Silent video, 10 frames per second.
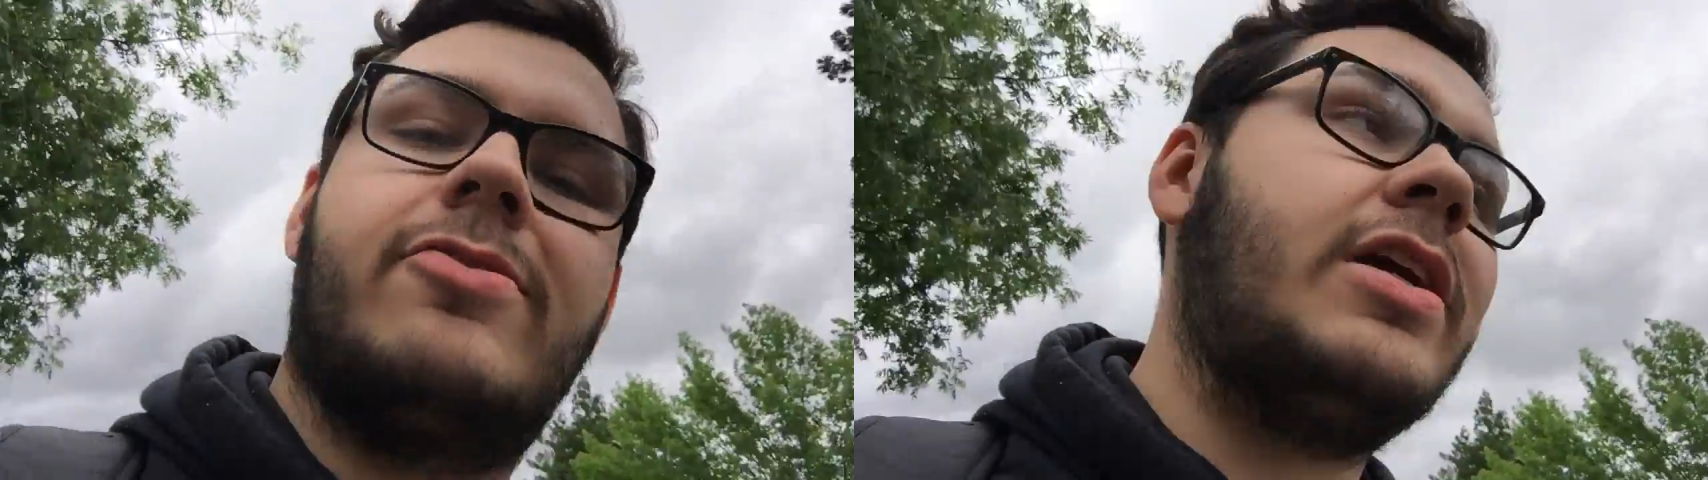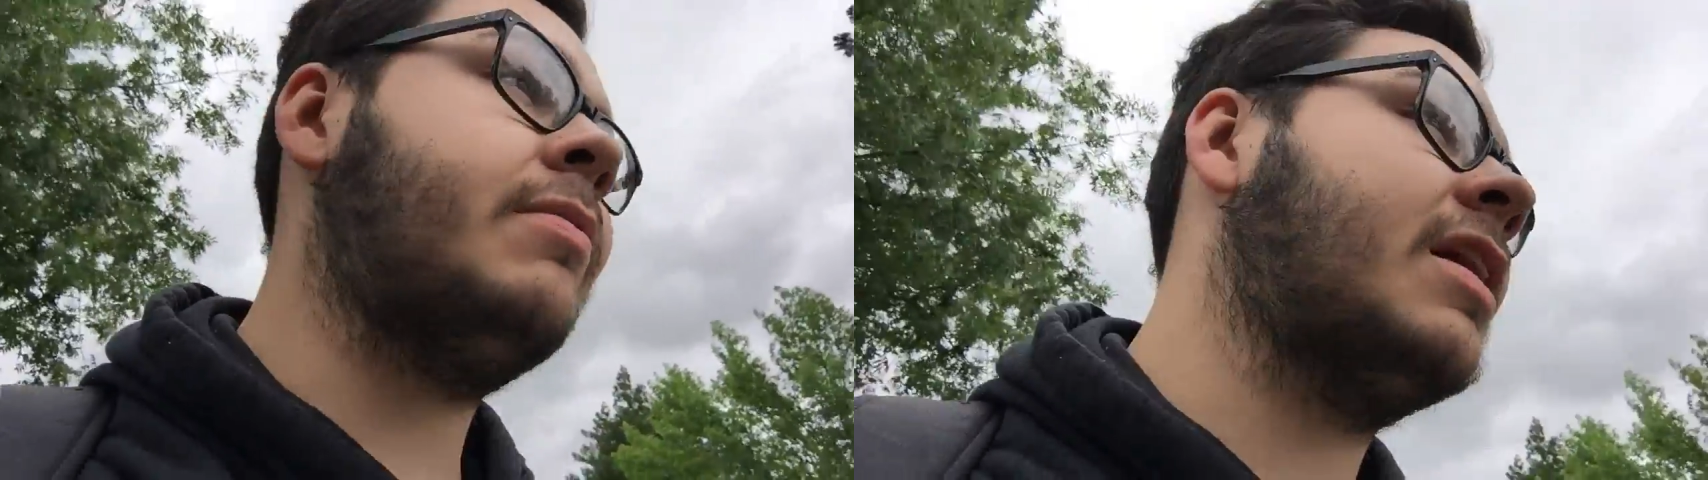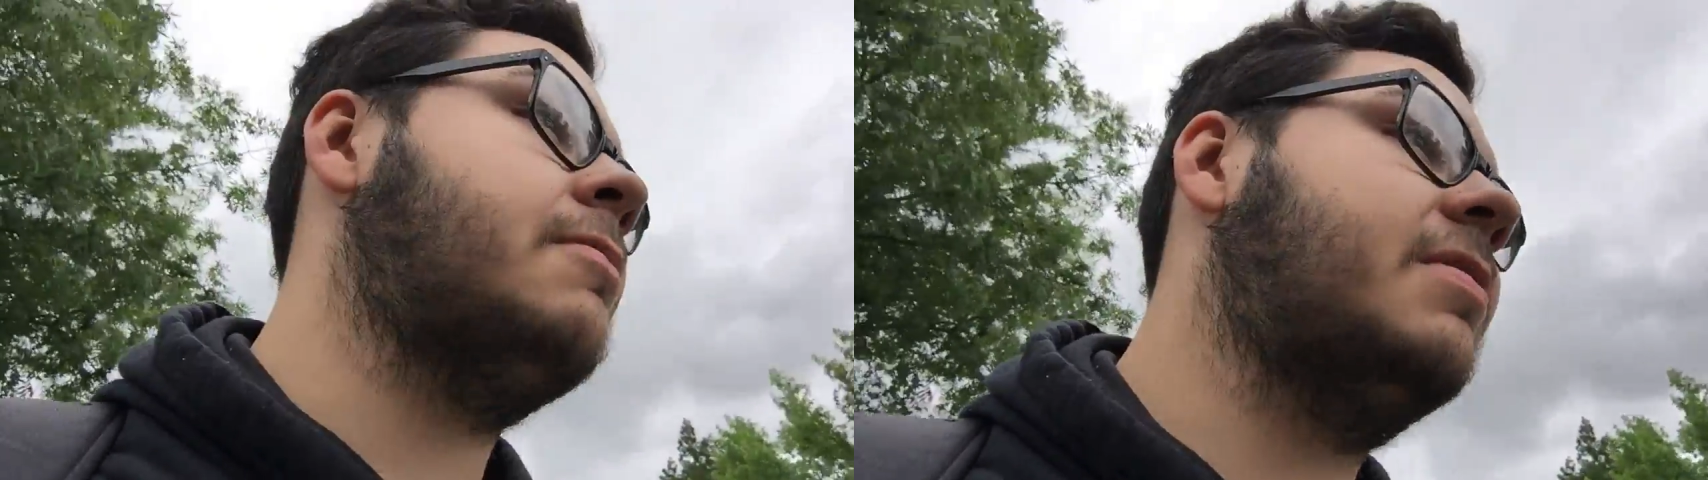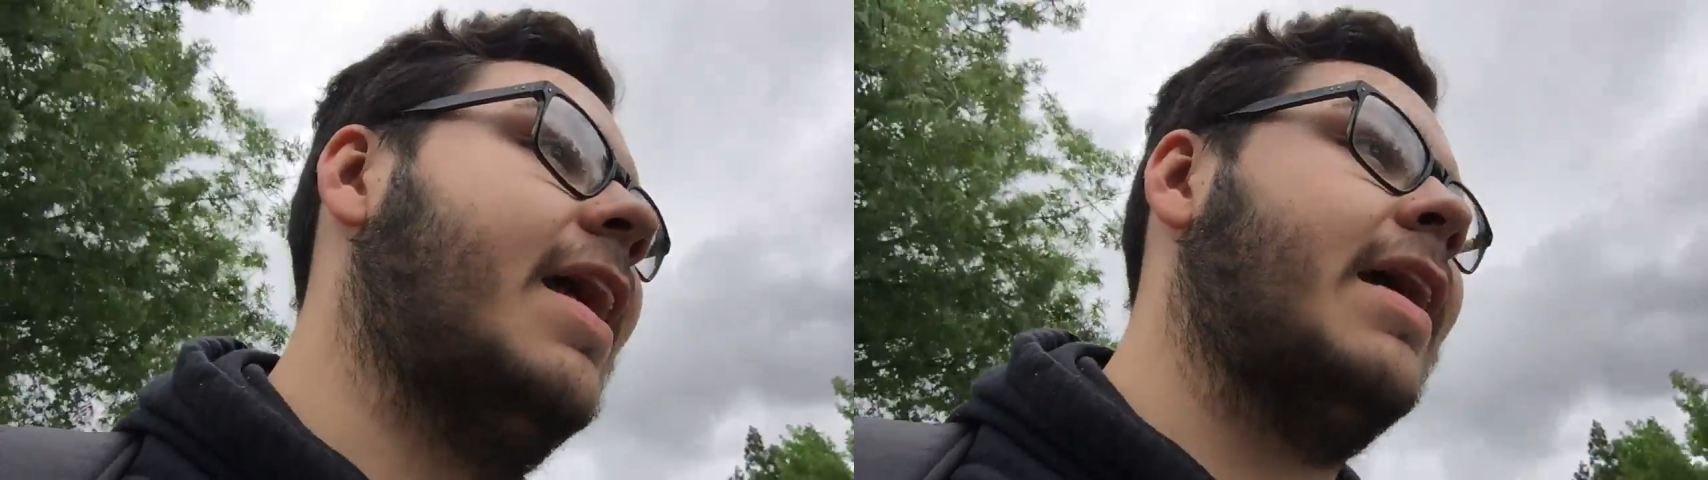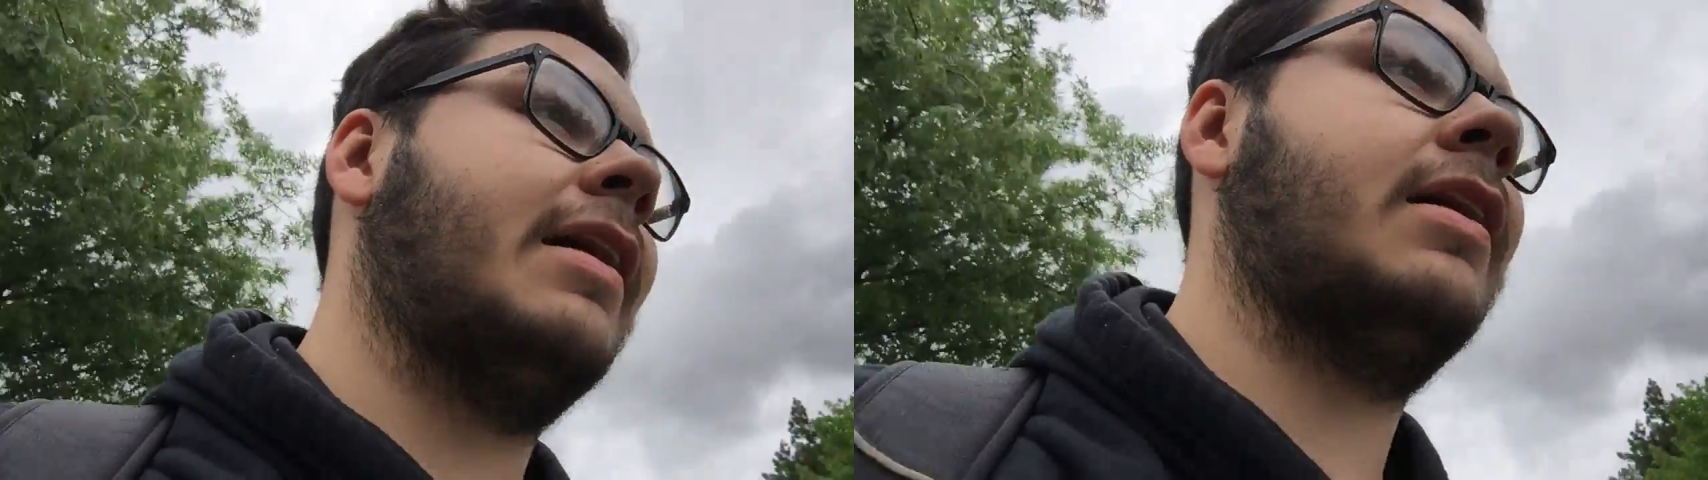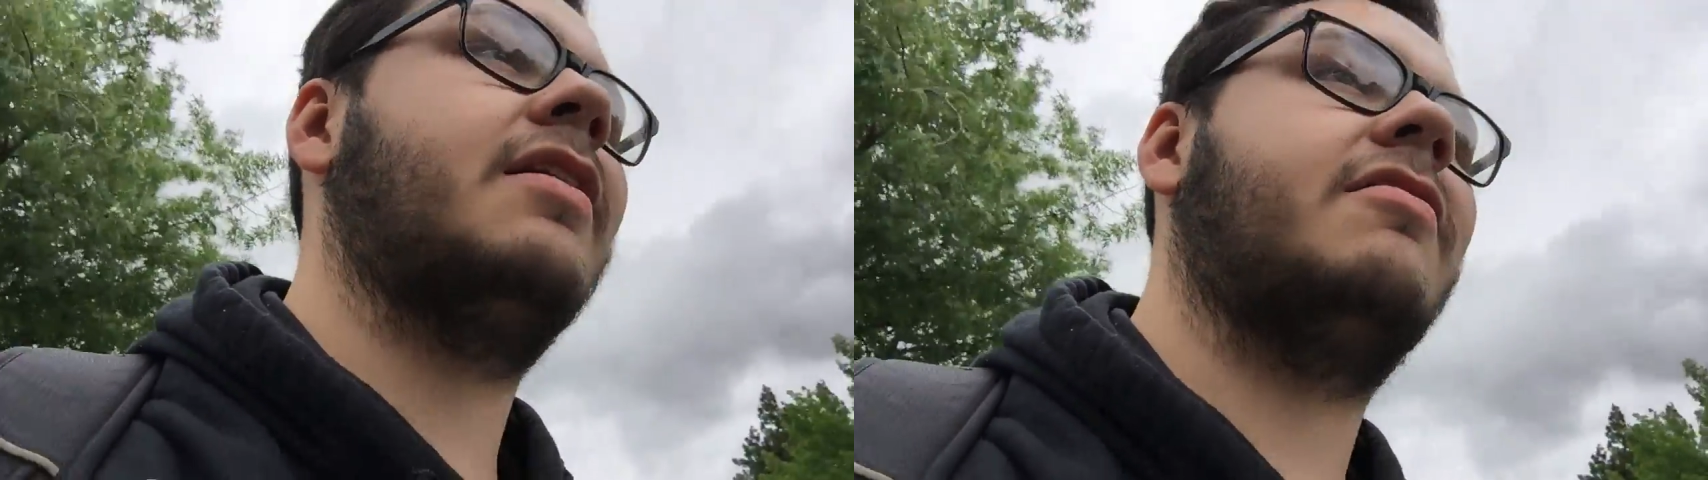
screaming and playing it,